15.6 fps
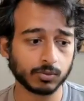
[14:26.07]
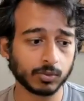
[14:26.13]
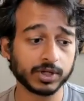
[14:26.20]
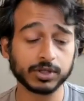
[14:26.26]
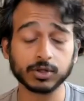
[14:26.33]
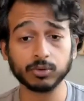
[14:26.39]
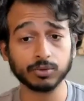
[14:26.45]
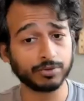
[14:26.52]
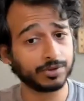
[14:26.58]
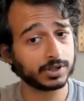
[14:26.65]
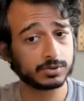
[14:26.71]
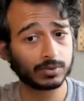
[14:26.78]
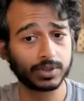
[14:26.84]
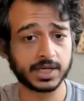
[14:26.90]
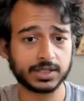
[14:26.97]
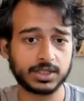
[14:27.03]
One of the cool things
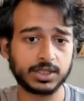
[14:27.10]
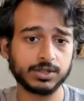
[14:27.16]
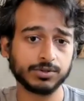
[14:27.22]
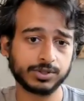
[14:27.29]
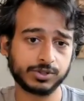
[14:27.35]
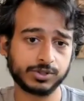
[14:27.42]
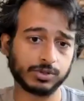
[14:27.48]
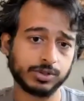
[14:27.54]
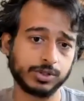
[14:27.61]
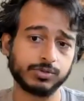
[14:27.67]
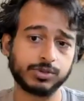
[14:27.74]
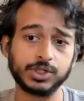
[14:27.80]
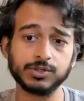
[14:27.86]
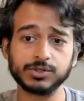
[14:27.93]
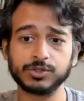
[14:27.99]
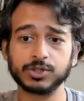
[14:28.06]
with that new
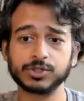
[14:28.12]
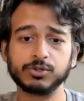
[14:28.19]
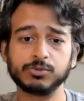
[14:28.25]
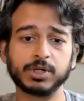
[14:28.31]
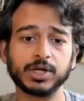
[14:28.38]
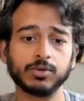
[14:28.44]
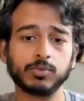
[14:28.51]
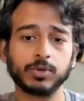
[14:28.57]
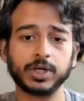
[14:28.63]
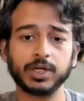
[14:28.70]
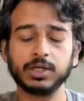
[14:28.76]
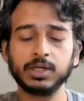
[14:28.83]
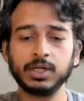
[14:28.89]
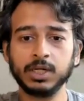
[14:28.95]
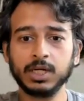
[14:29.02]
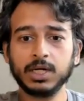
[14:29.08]
tier structure, by the
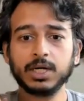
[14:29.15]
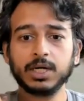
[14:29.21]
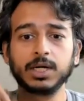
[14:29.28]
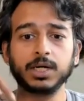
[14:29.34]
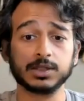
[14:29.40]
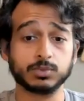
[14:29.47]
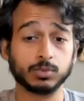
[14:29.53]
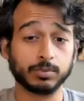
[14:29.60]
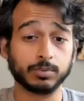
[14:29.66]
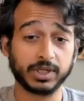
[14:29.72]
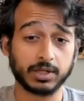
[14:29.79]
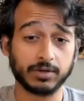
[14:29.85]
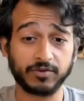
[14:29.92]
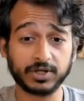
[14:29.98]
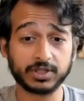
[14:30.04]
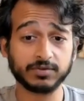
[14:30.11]
way, is we'll
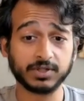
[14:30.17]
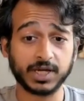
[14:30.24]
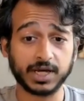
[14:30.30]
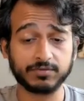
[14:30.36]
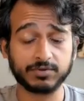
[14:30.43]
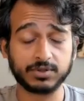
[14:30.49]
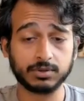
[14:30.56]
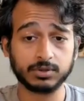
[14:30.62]
effectively have,